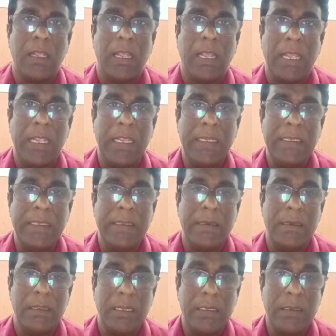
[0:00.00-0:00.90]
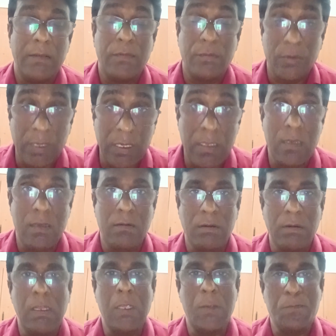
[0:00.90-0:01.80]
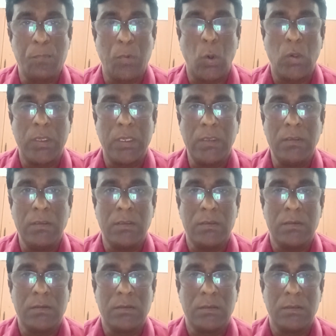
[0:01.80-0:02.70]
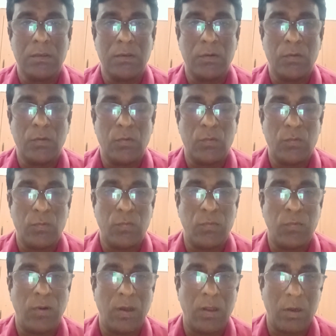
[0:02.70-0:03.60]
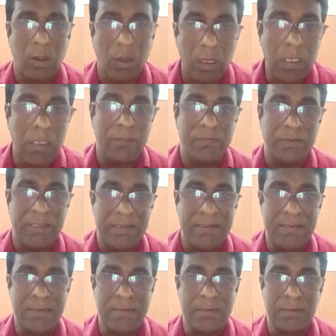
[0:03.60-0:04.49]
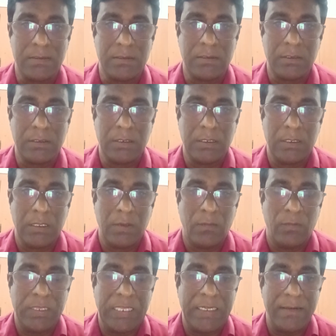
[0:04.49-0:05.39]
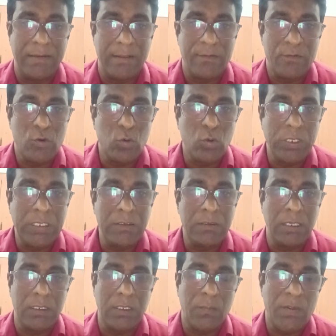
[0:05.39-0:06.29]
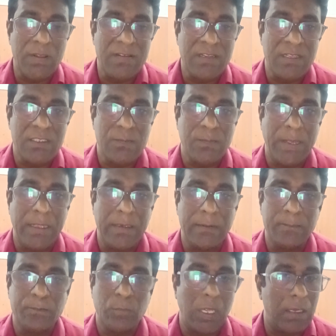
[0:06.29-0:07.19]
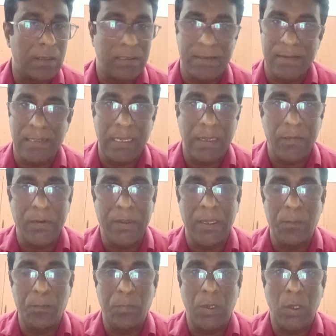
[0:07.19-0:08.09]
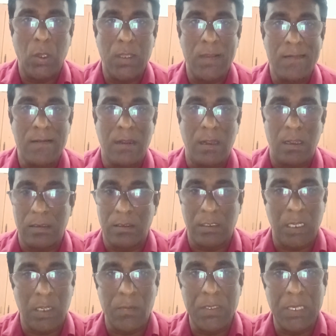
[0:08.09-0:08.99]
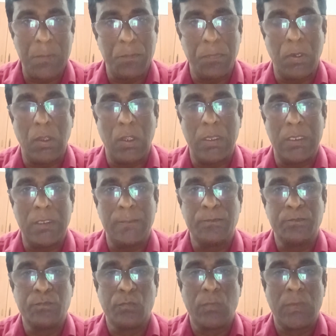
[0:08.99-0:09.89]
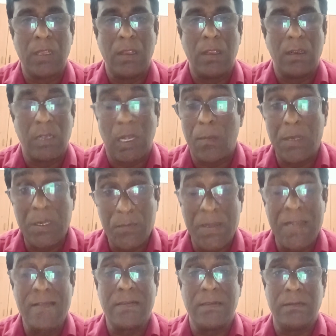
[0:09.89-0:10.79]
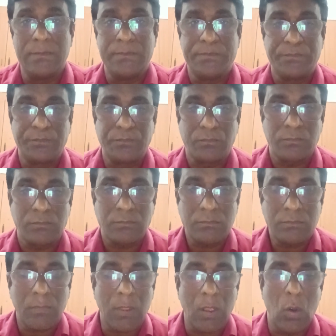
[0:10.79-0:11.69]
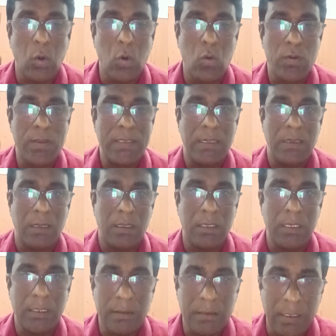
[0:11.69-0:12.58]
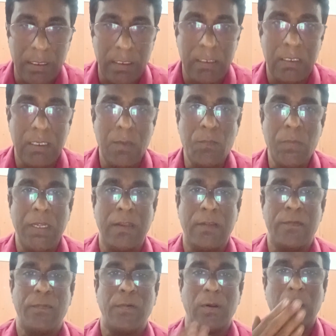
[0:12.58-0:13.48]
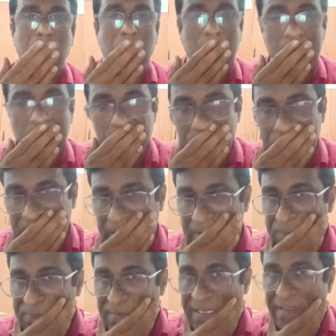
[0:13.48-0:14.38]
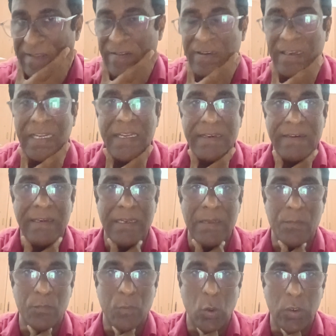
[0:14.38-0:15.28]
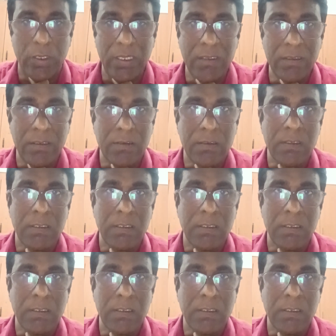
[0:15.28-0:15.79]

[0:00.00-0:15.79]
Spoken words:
And it is really, really important for all of us, whether it's a student or the businessman or the salaried employees or the common employee, common person who's earning the income. It is for all of them, it is really, really important.